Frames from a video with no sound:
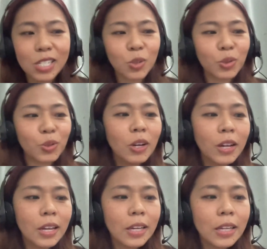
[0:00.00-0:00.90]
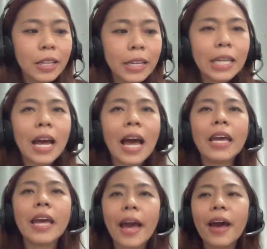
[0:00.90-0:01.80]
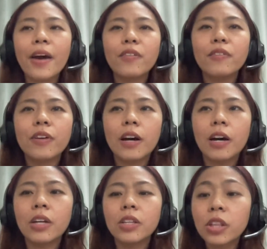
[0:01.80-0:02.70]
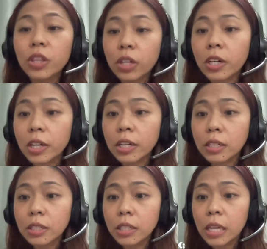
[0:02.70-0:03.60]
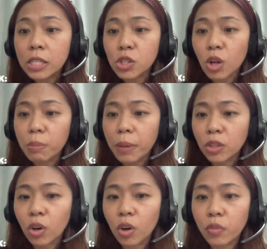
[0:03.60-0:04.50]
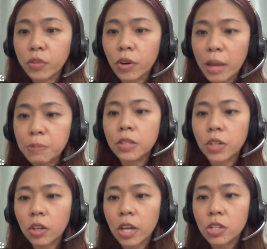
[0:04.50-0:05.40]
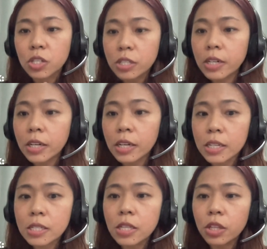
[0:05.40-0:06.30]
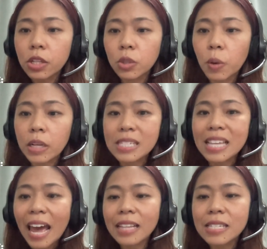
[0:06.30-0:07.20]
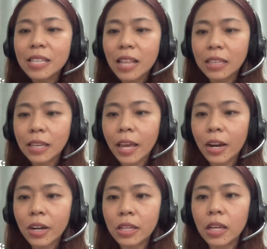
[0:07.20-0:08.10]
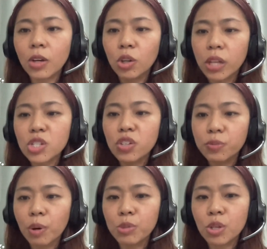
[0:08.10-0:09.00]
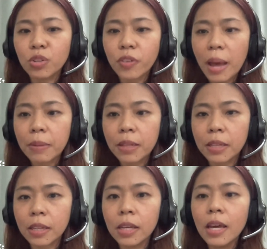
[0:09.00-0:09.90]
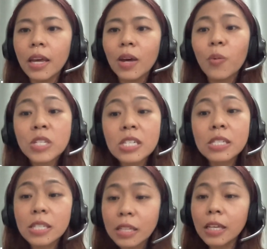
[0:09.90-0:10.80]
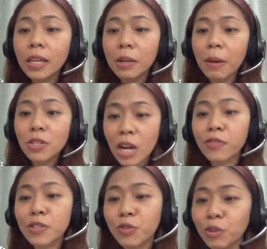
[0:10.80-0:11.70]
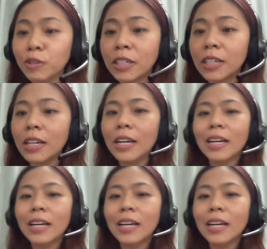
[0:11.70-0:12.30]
So I have the third installment of the Rhymes and Recollection series. The third one is Hands That Carry, a collection of poems on family, which is sitting in my drafts folder.